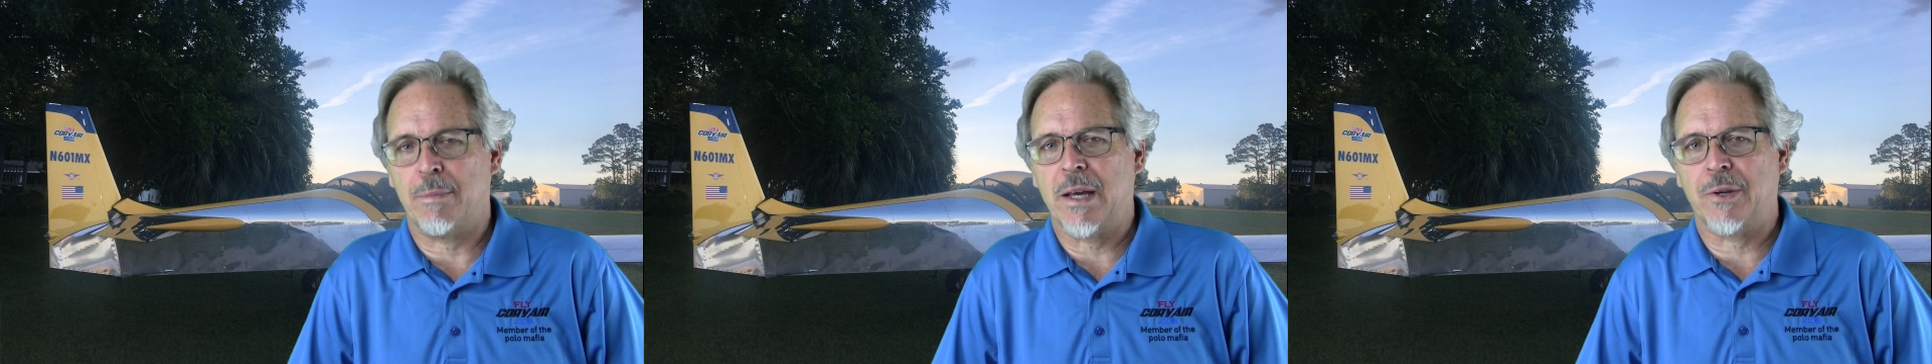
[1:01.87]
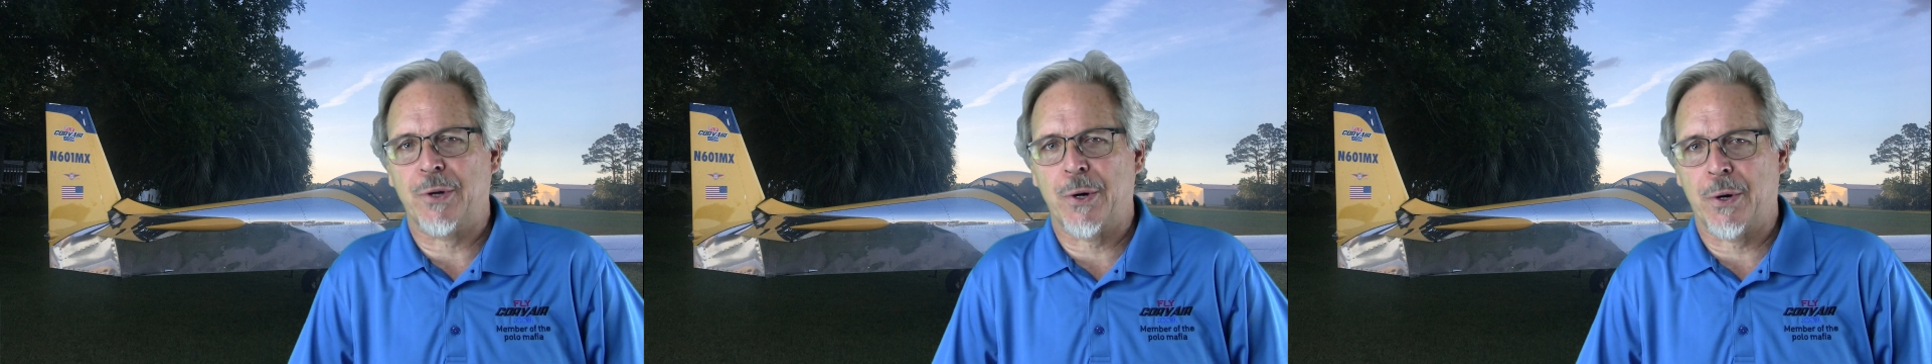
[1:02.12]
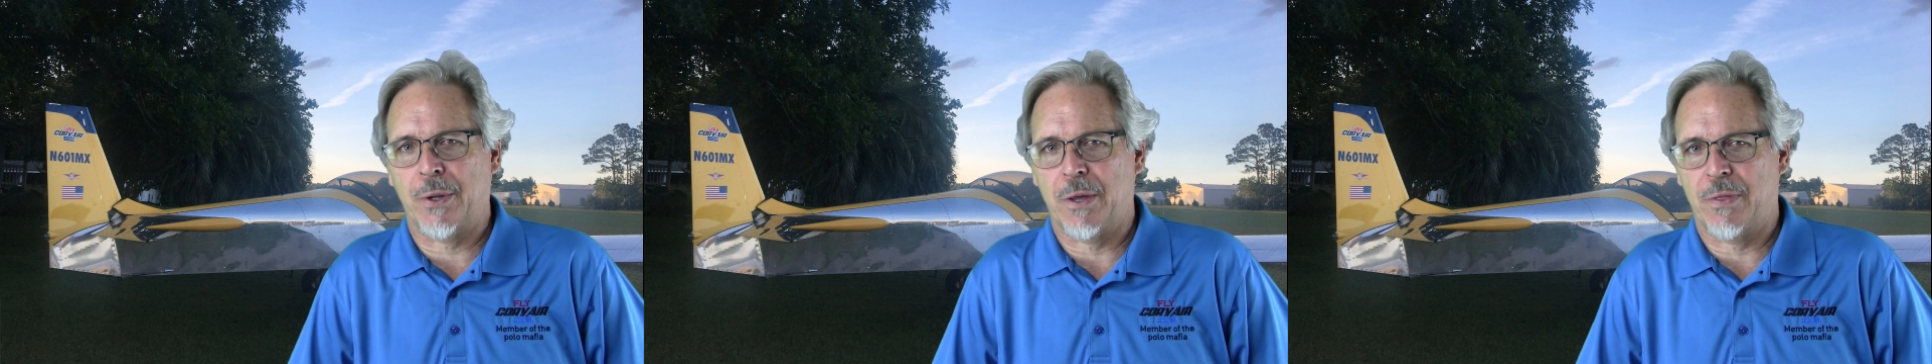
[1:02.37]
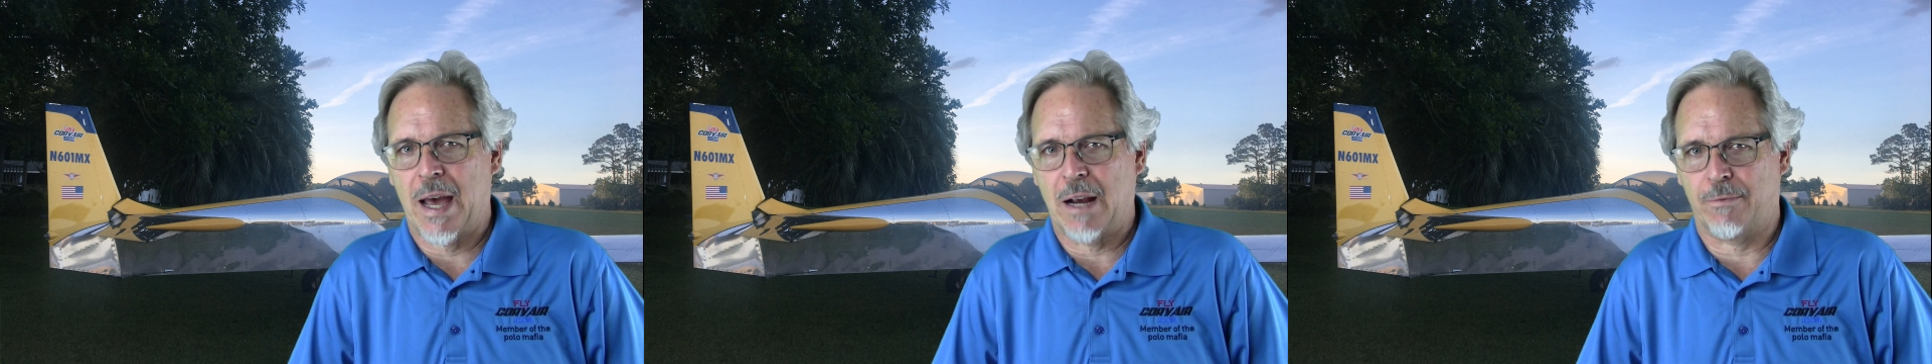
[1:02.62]
be eternally
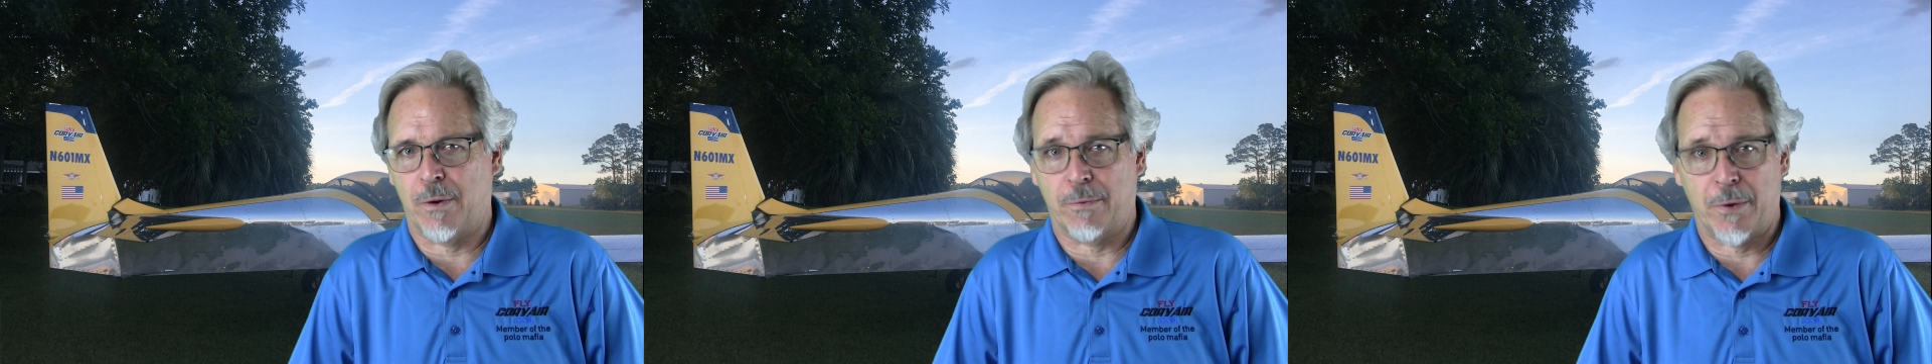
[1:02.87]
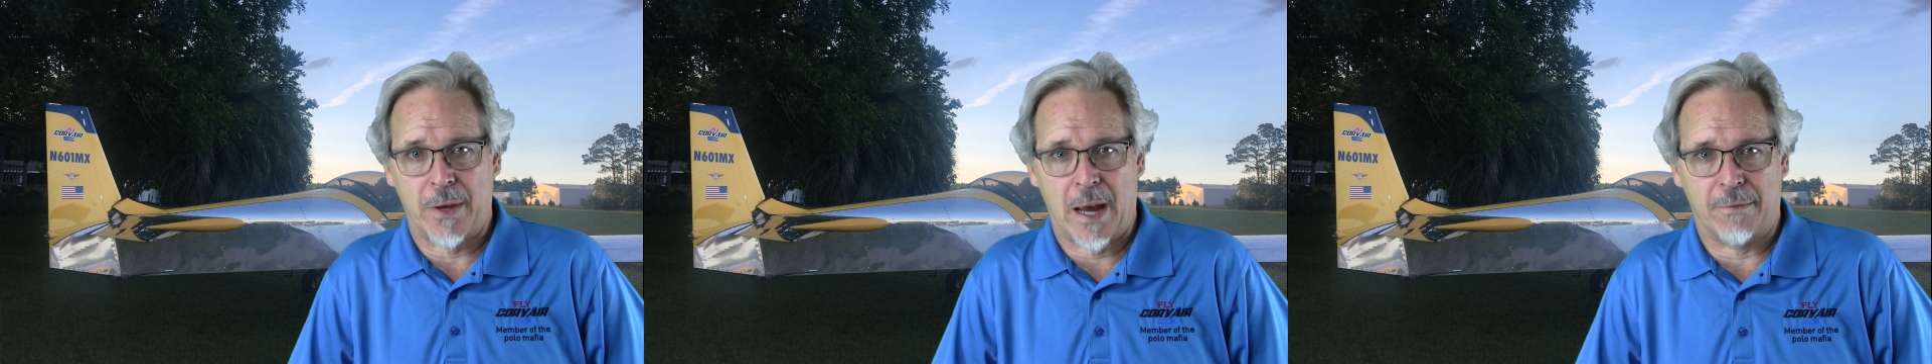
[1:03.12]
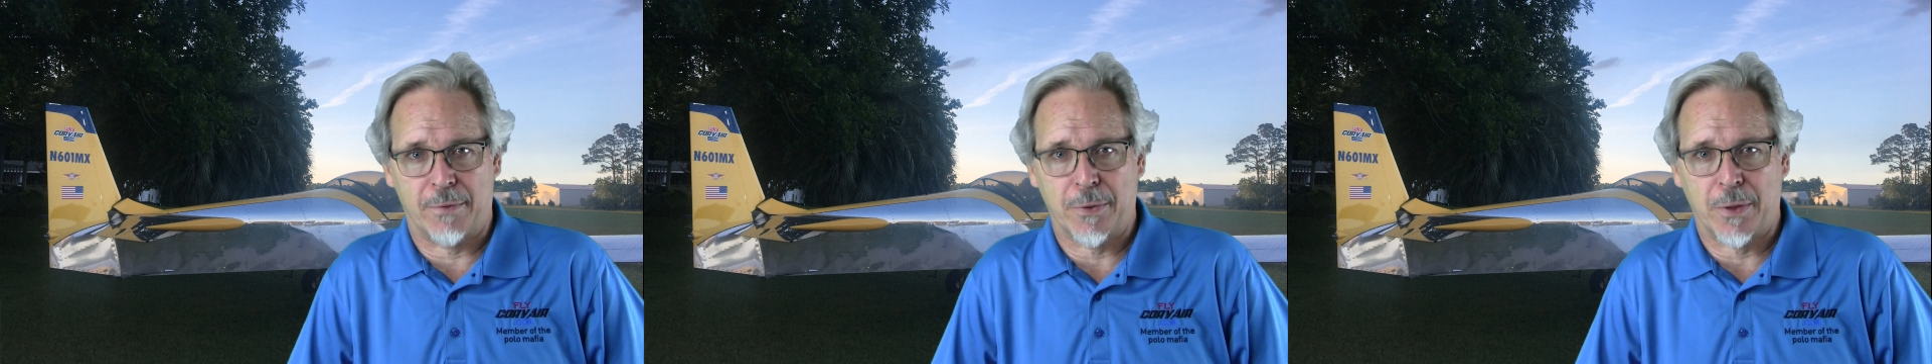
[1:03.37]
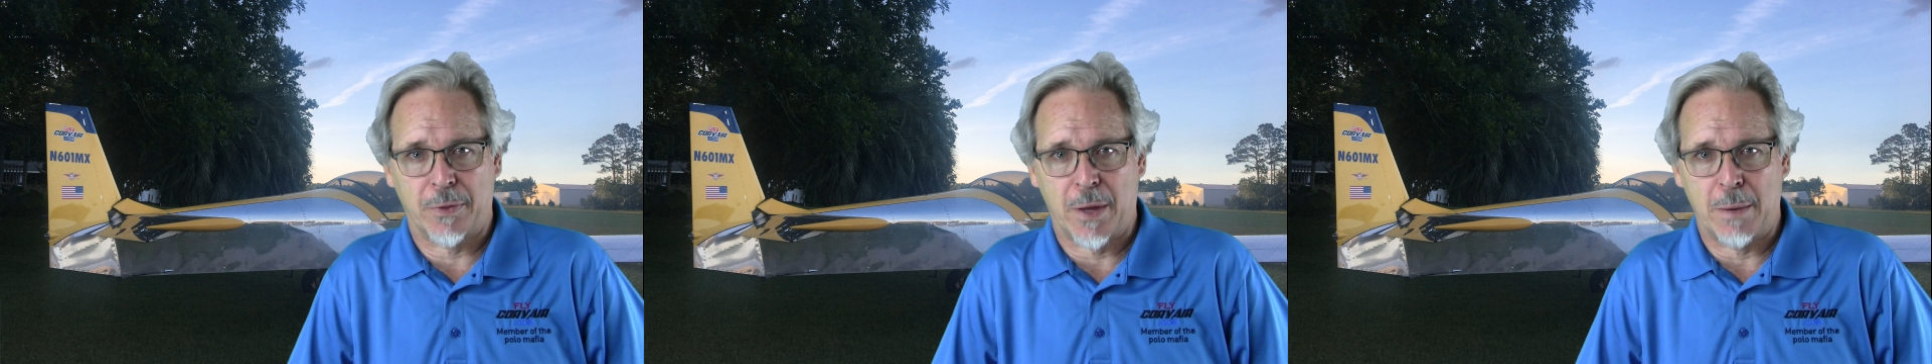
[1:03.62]
thankful for the effort that they